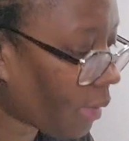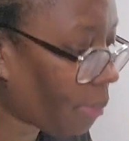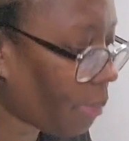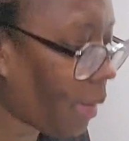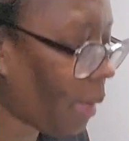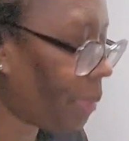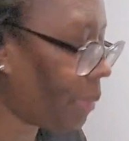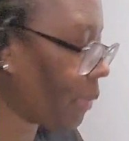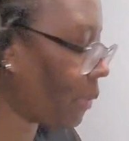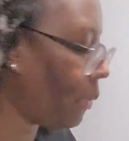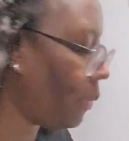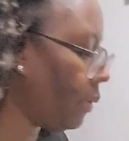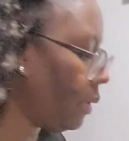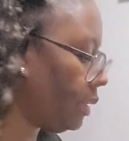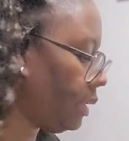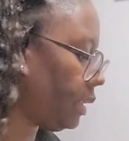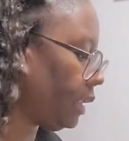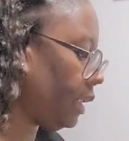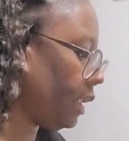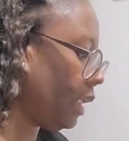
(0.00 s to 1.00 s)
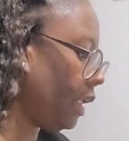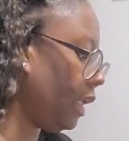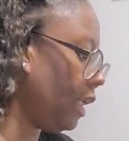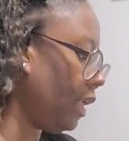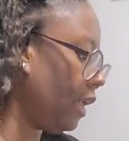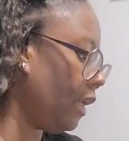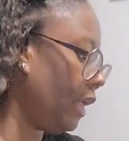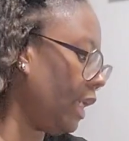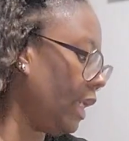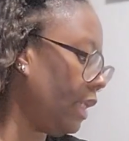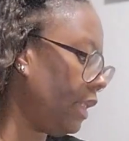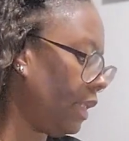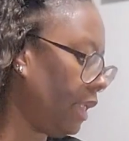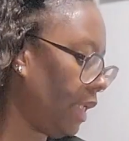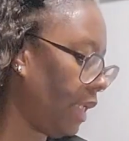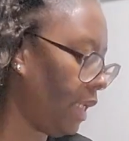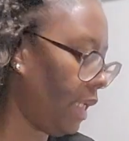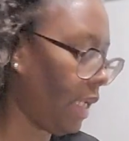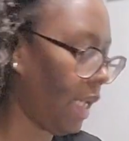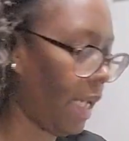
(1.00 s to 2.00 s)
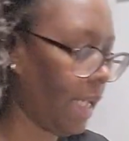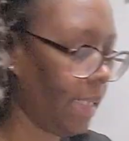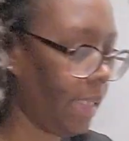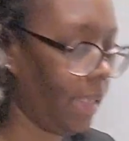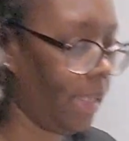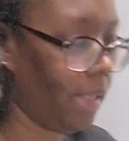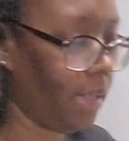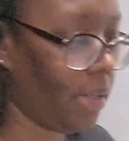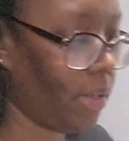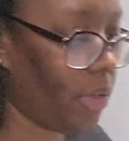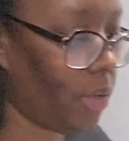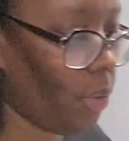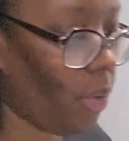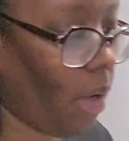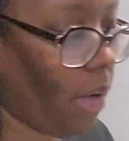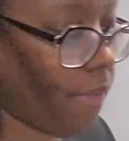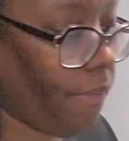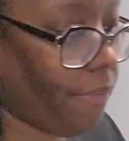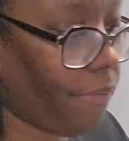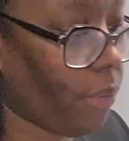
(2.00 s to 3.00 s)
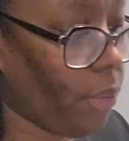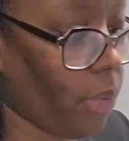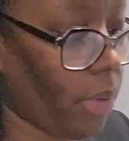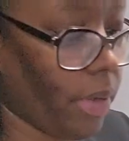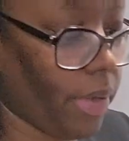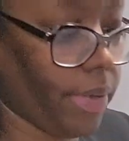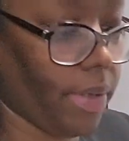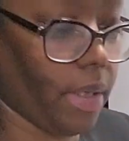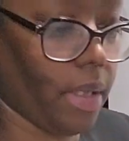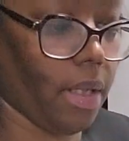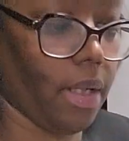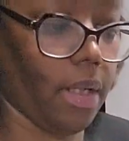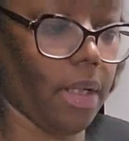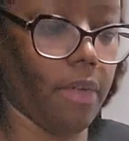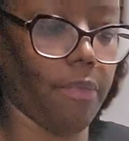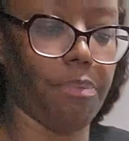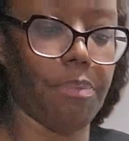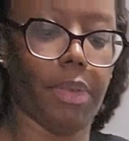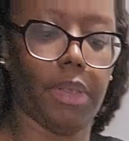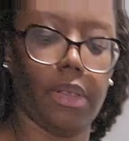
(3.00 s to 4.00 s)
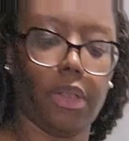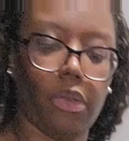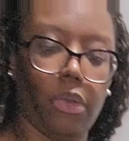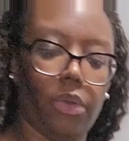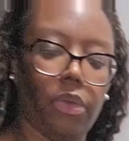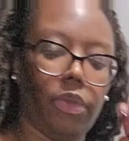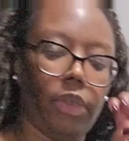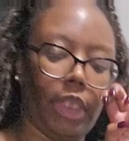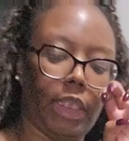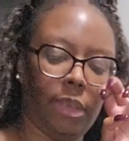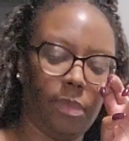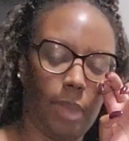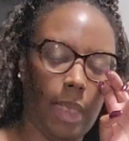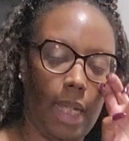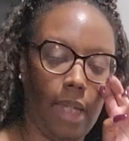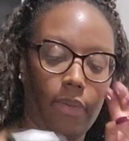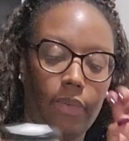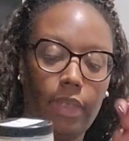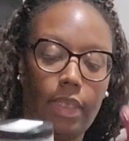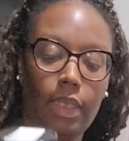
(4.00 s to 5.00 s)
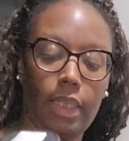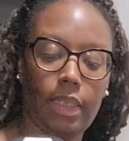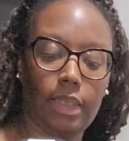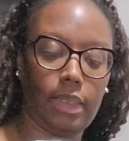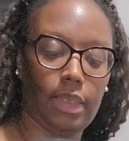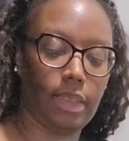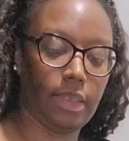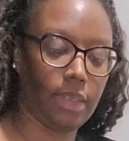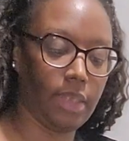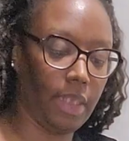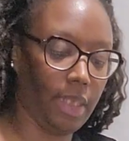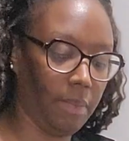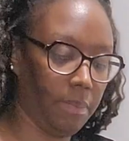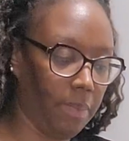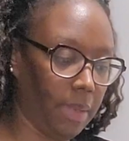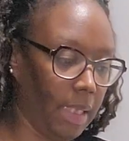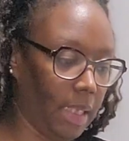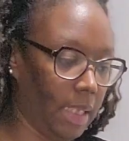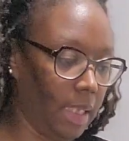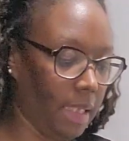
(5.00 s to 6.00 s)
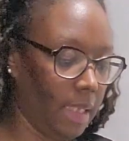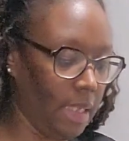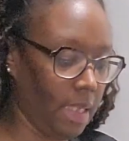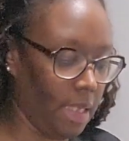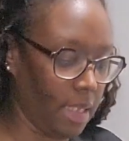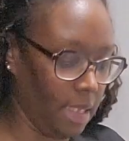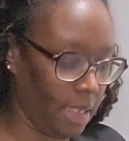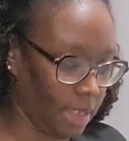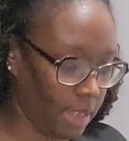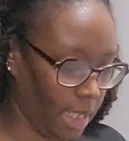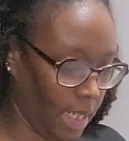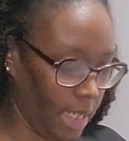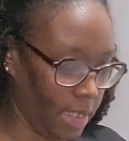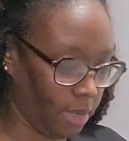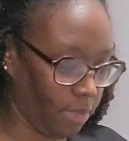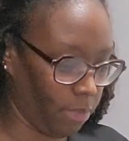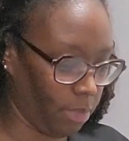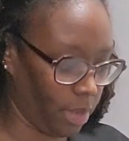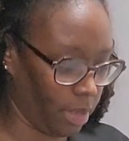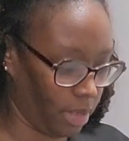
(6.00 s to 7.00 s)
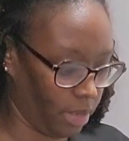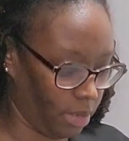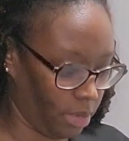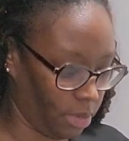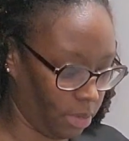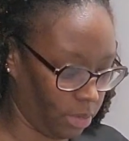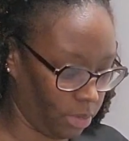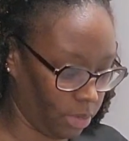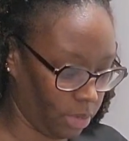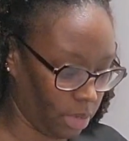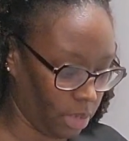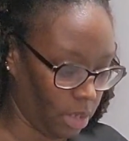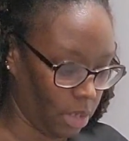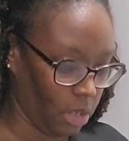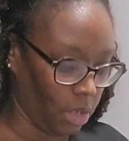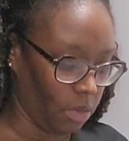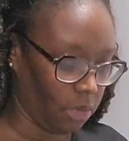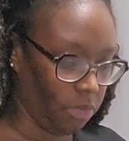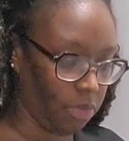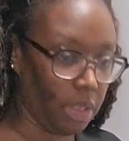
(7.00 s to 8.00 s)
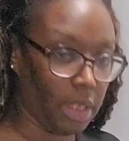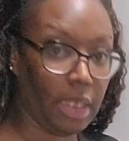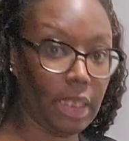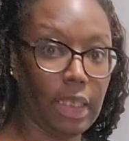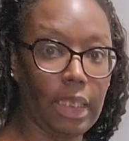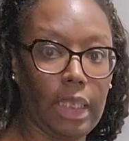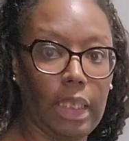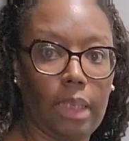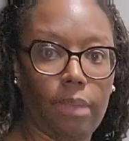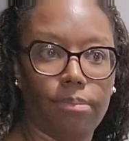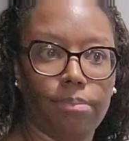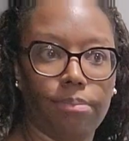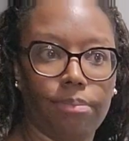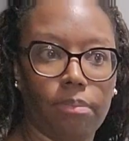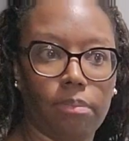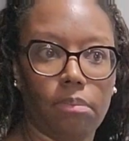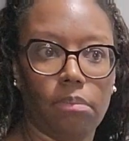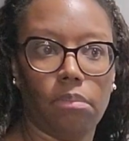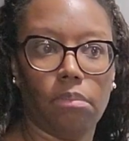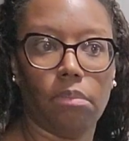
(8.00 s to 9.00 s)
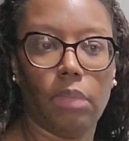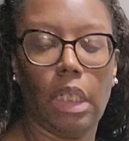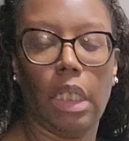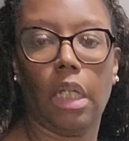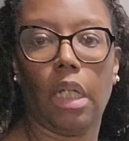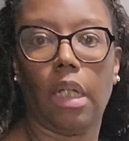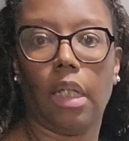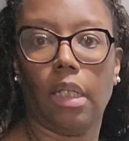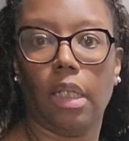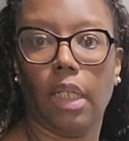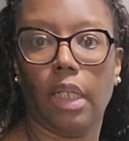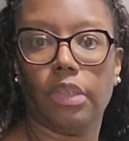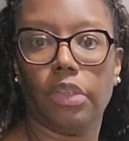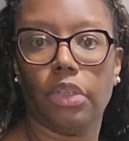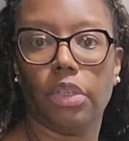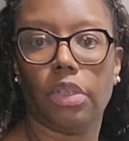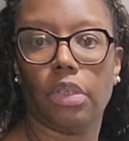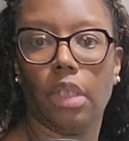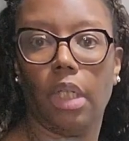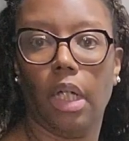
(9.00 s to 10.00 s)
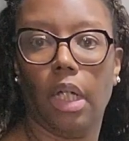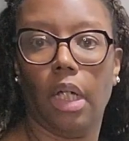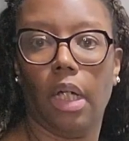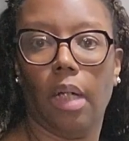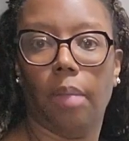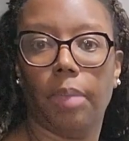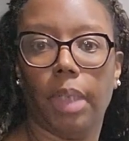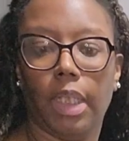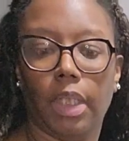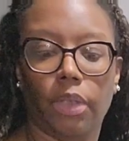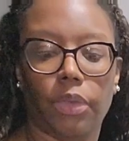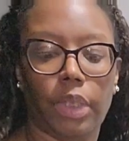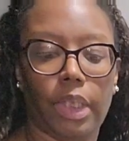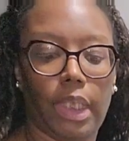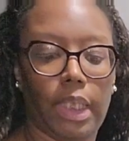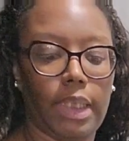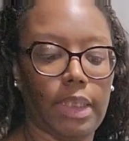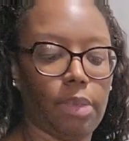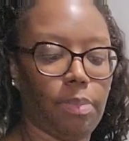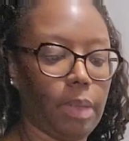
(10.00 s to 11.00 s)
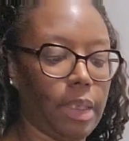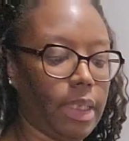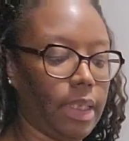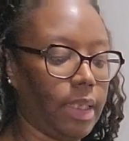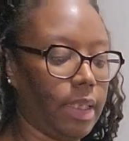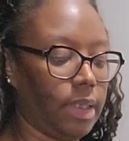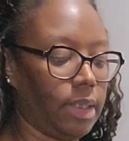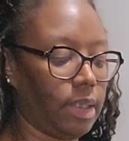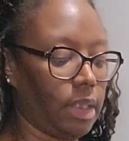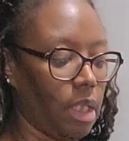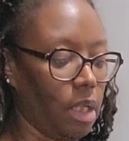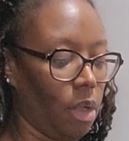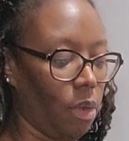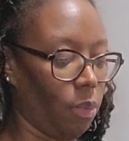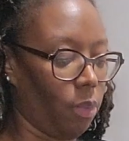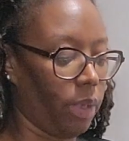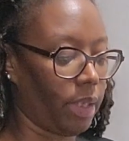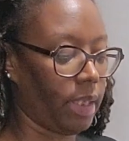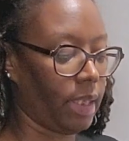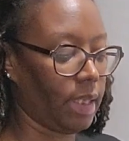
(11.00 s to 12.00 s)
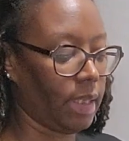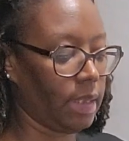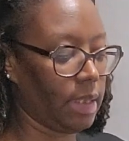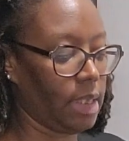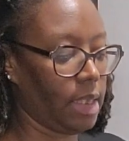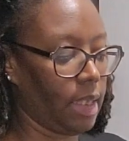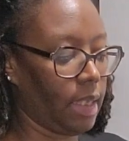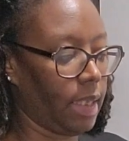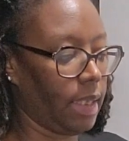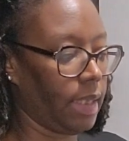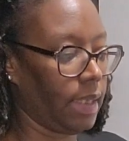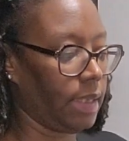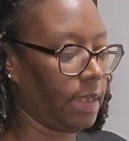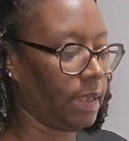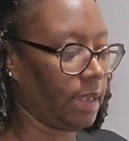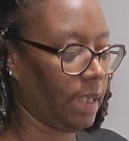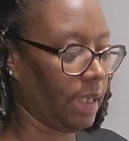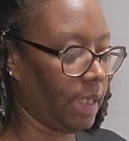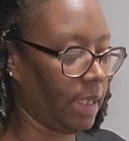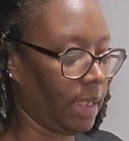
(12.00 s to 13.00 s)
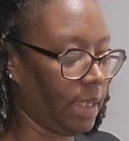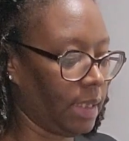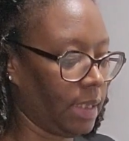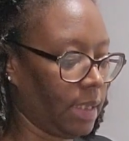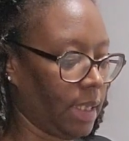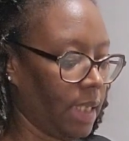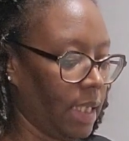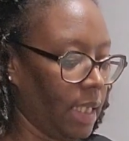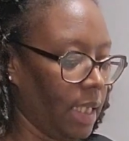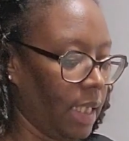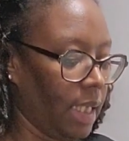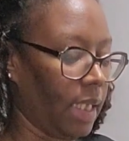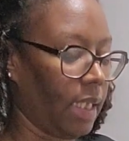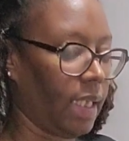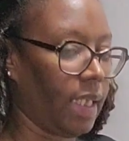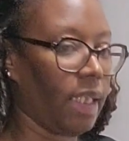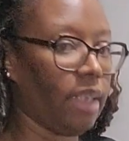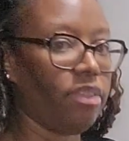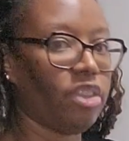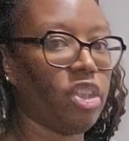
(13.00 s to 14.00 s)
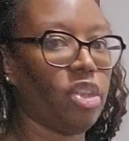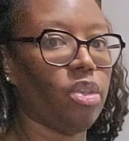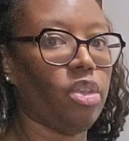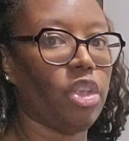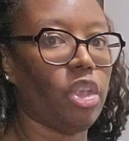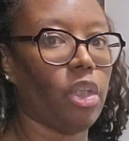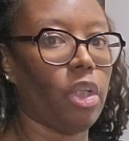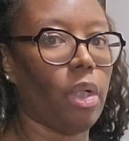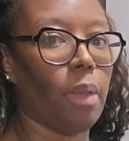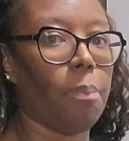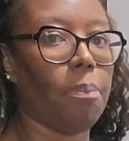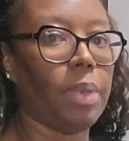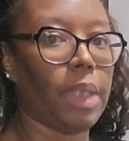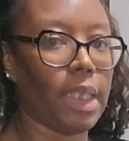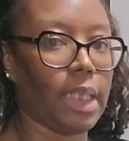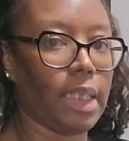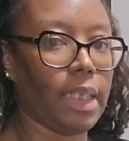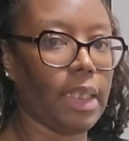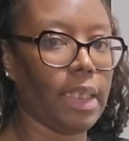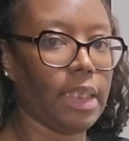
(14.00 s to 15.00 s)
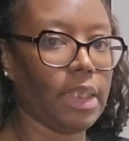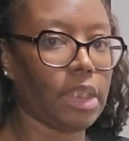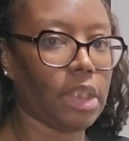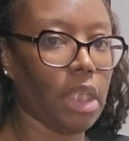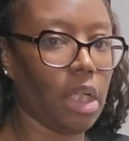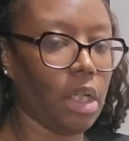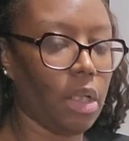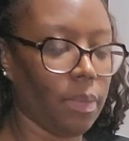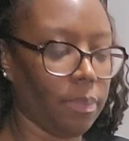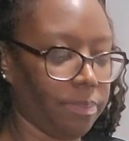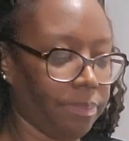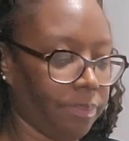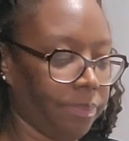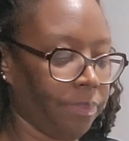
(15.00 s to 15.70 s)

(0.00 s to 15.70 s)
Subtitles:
the peppercorns in there, and then I need to do a 1/4 of pickle crisp. Now, this is going to be kind of one of those really clutch ingredients, because what this does is it gives you your pickling salt,